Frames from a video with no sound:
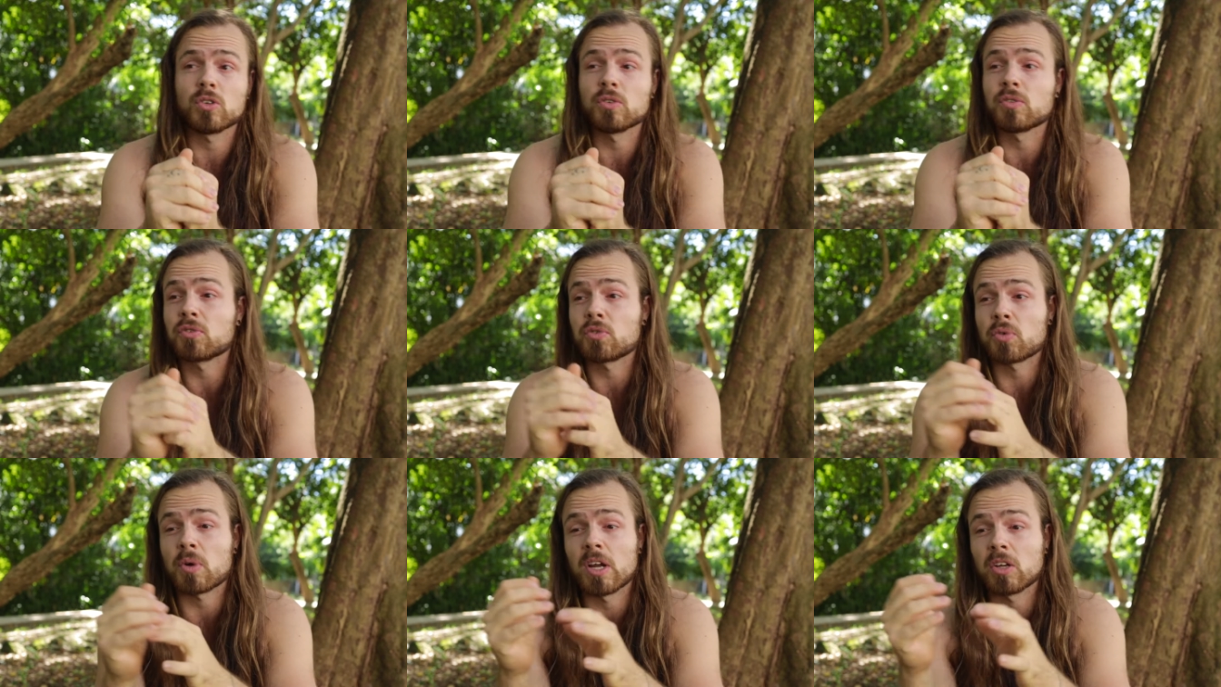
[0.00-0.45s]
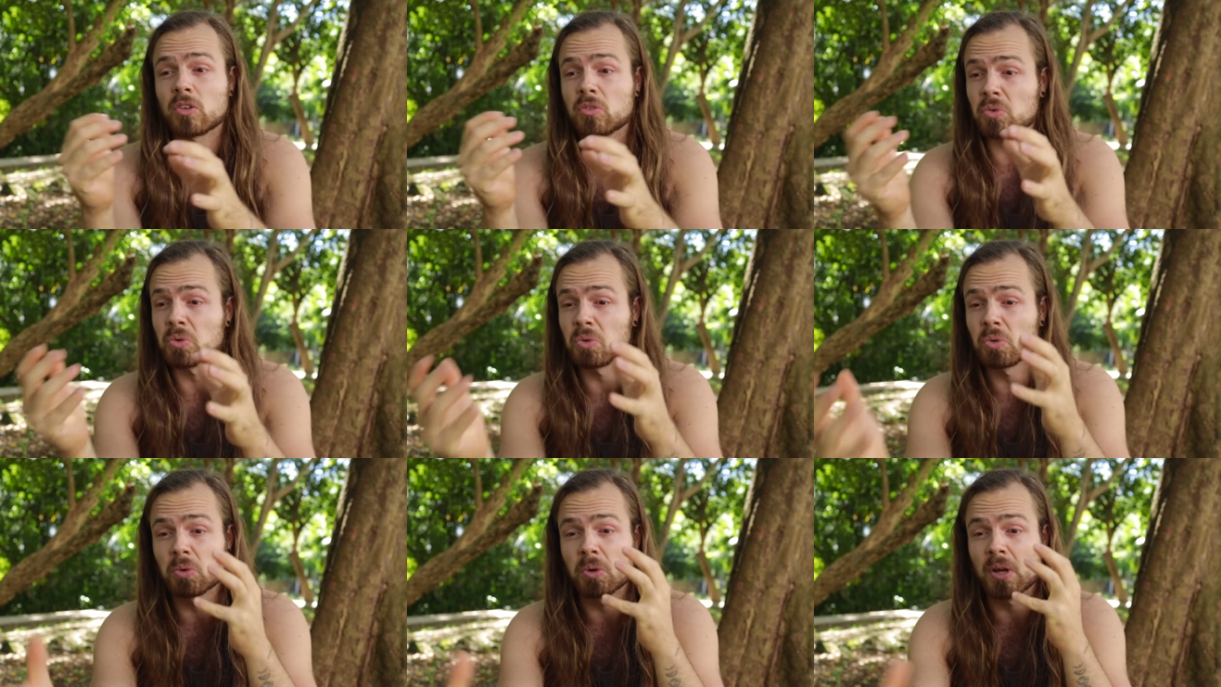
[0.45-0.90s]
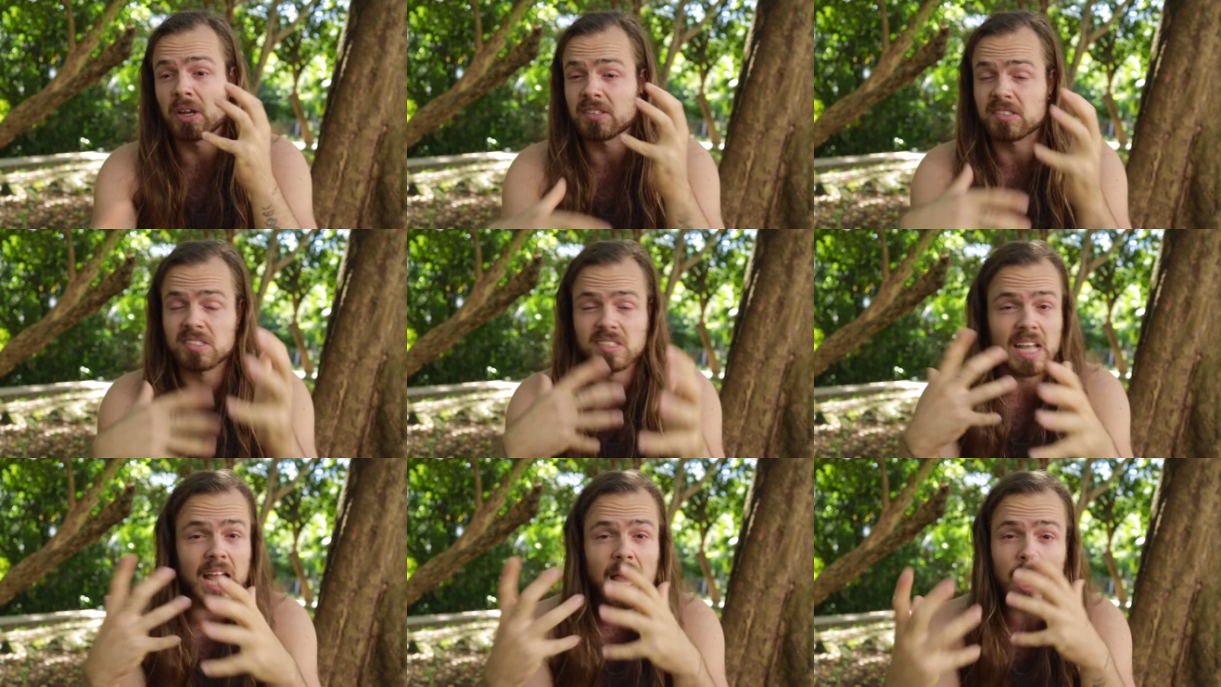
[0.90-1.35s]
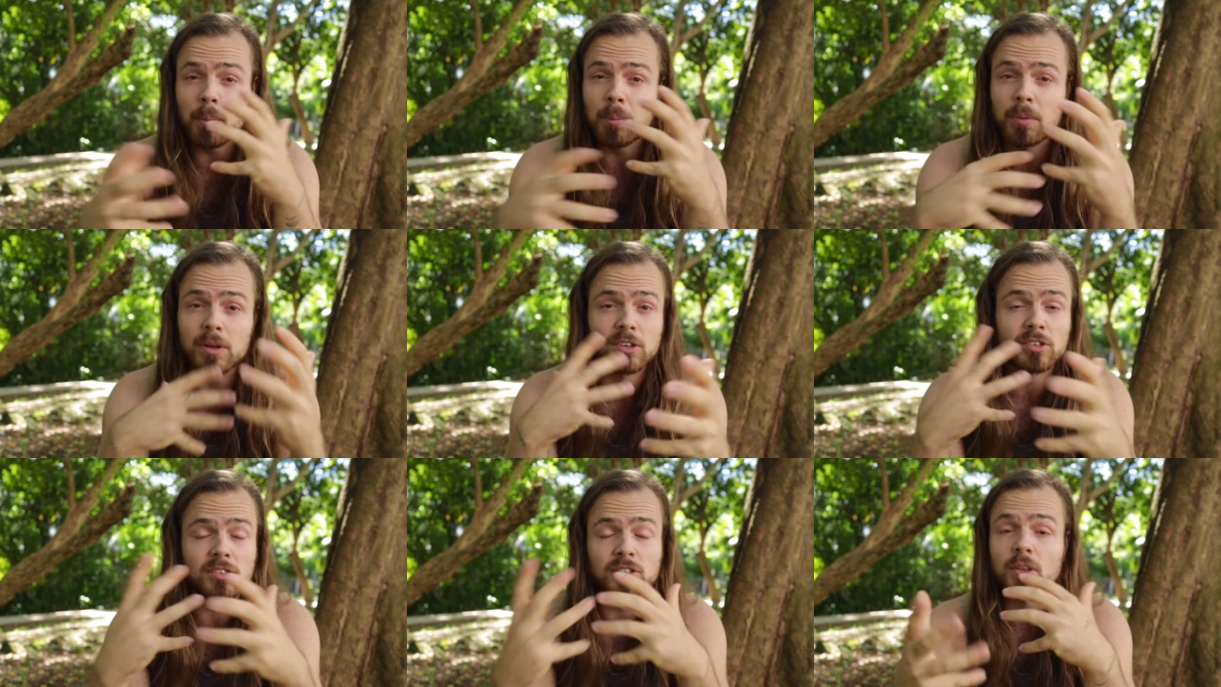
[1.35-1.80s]
you've tried to
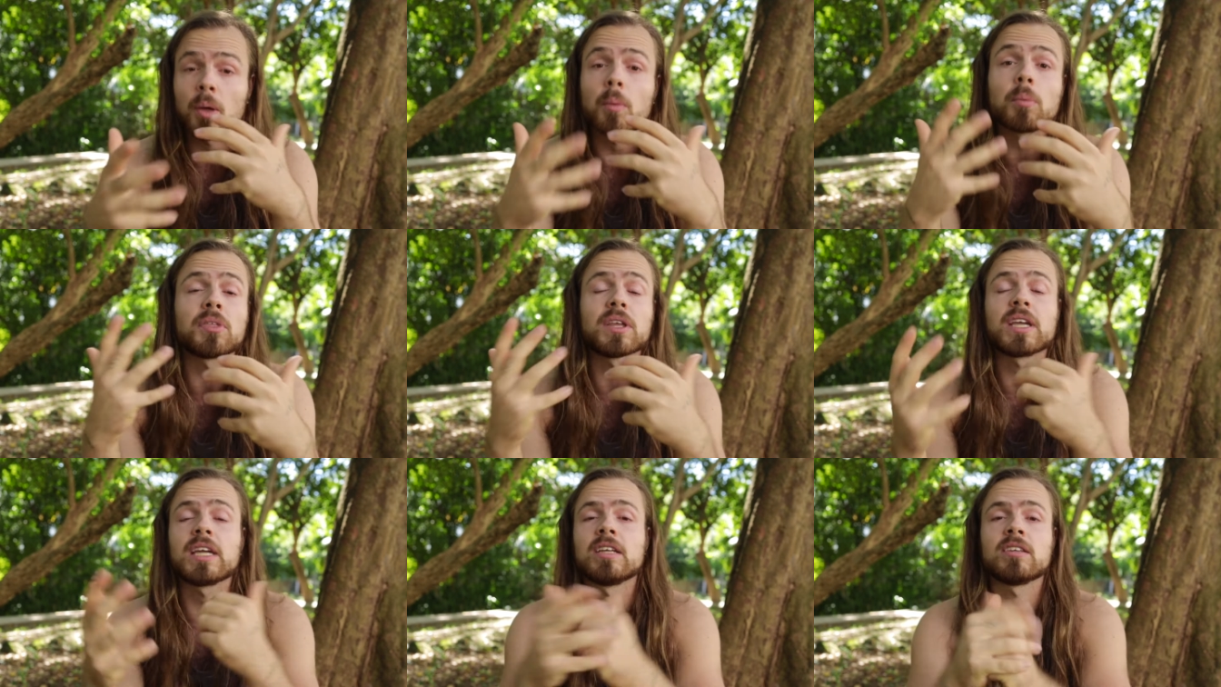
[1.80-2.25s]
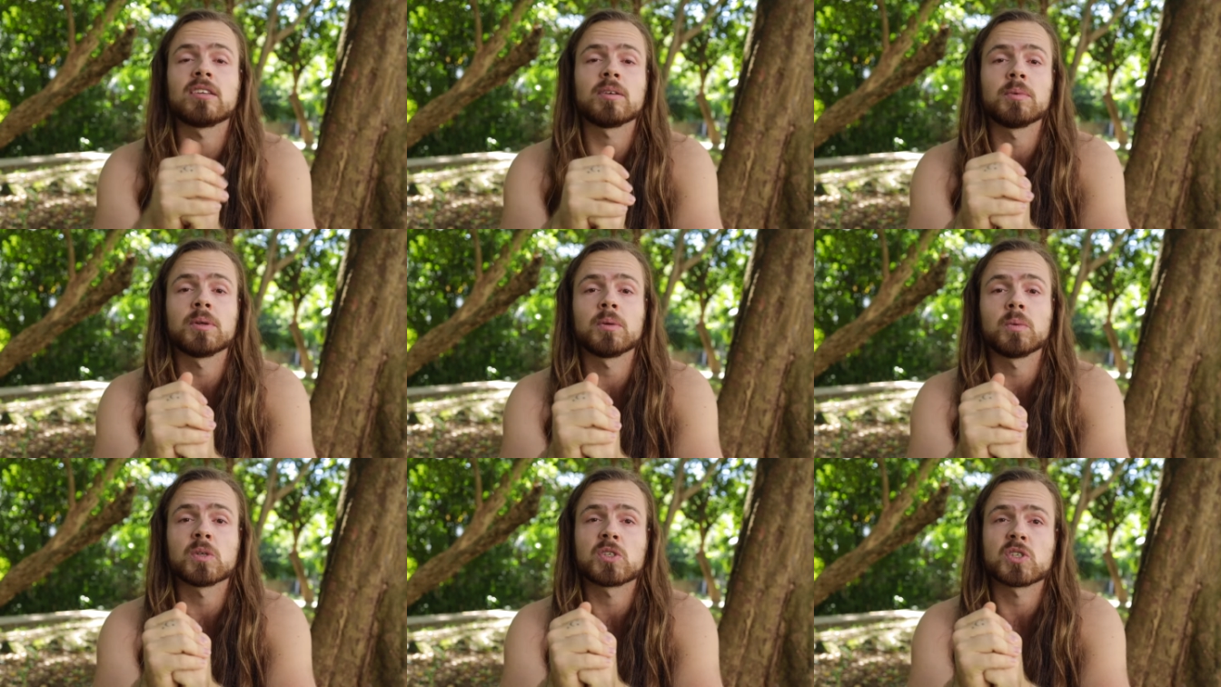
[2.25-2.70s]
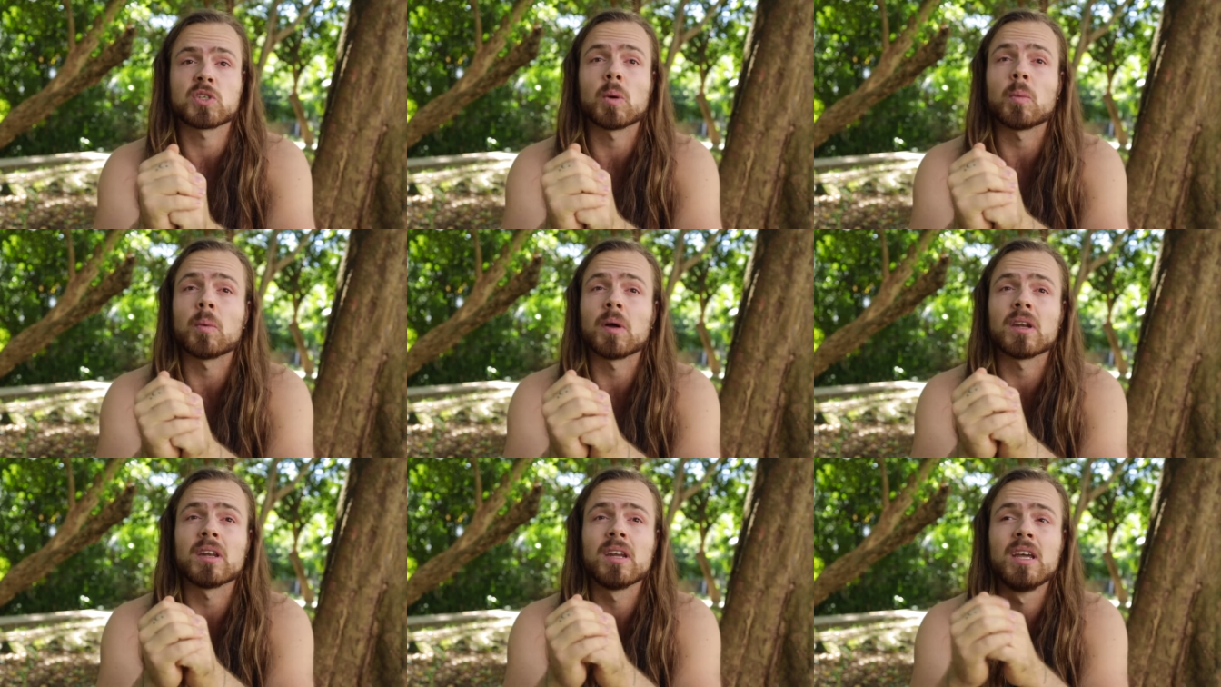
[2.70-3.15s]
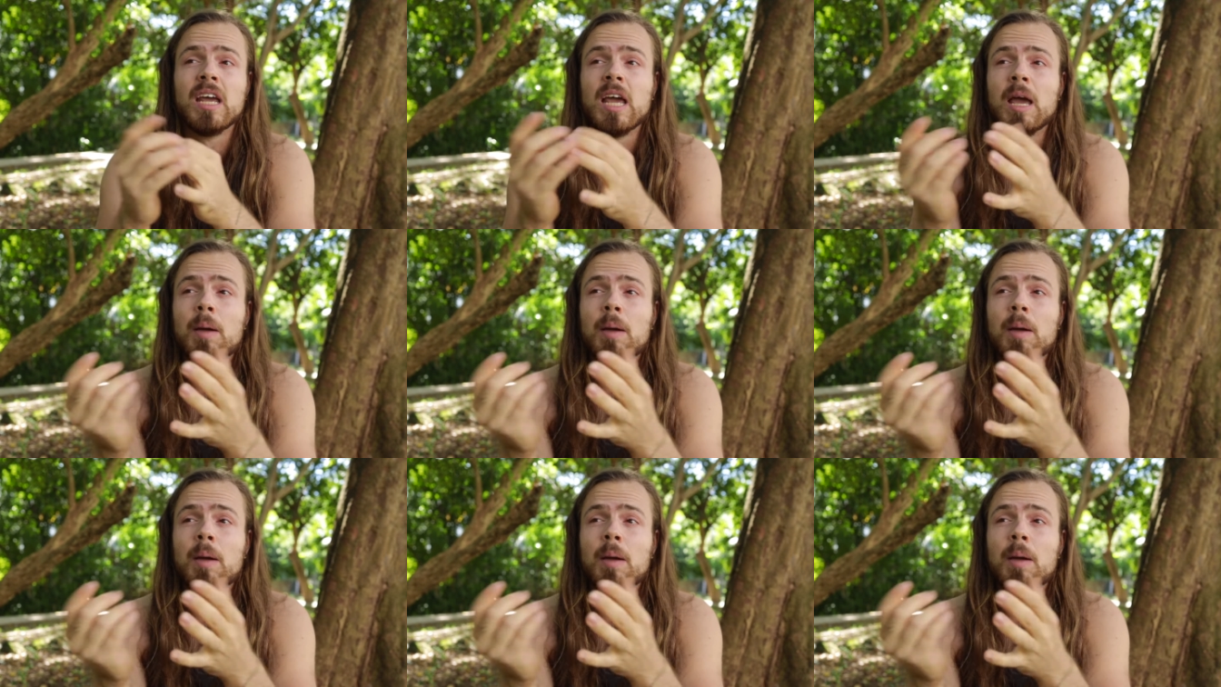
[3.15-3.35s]
establish something intimate with someone,